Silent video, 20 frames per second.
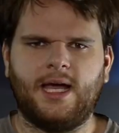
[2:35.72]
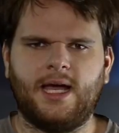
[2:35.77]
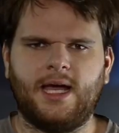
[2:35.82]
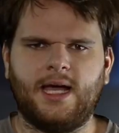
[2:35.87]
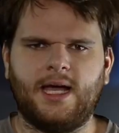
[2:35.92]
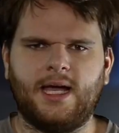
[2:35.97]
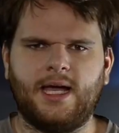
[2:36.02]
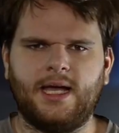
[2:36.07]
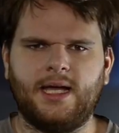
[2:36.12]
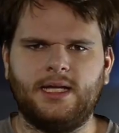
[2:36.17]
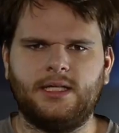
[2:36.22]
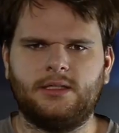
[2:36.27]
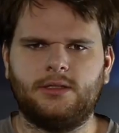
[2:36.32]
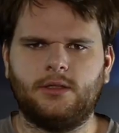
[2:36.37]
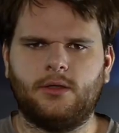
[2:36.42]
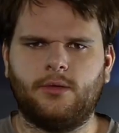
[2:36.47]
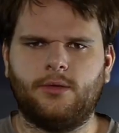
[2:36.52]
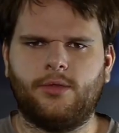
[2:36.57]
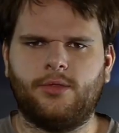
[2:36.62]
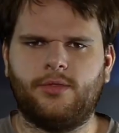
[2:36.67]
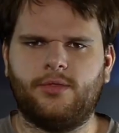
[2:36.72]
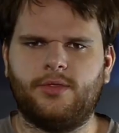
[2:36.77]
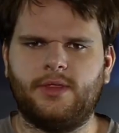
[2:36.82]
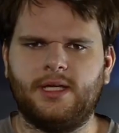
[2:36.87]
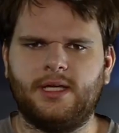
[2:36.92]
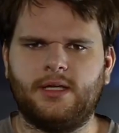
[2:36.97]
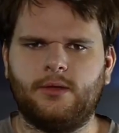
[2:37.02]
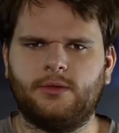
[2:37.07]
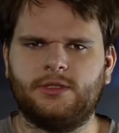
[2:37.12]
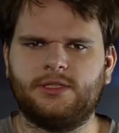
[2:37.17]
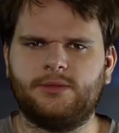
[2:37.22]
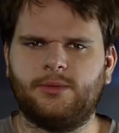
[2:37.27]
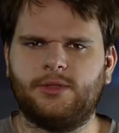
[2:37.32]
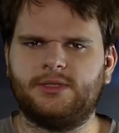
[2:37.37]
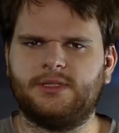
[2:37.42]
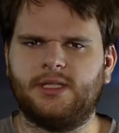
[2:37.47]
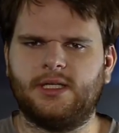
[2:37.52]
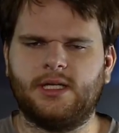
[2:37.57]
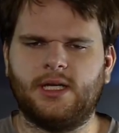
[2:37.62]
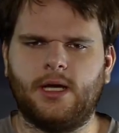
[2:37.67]
I don't think it was
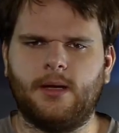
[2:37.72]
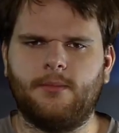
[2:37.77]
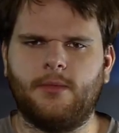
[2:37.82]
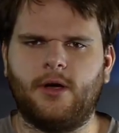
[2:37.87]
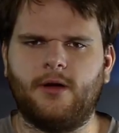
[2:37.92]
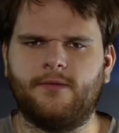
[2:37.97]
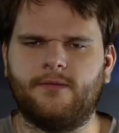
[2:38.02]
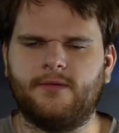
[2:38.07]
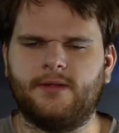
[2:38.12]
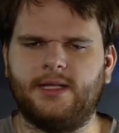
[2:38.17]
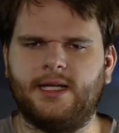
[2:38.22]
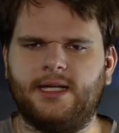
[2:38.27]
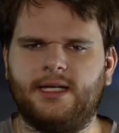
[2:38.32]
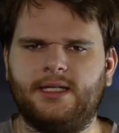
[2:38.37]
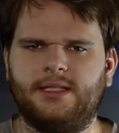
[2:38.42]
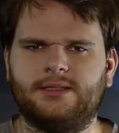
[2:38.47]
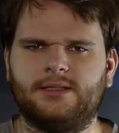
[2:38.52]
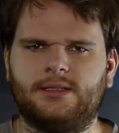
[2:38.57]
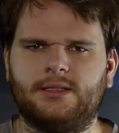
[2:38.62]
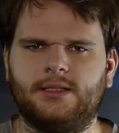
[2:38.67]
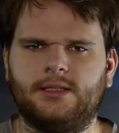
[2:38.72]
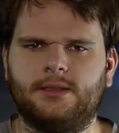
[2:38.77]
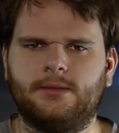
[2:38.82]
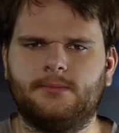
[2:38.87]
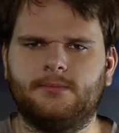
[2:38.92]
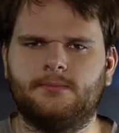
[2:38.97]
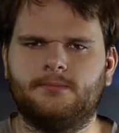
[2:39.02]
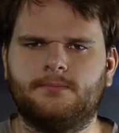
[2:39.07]
supposed to come off that easily.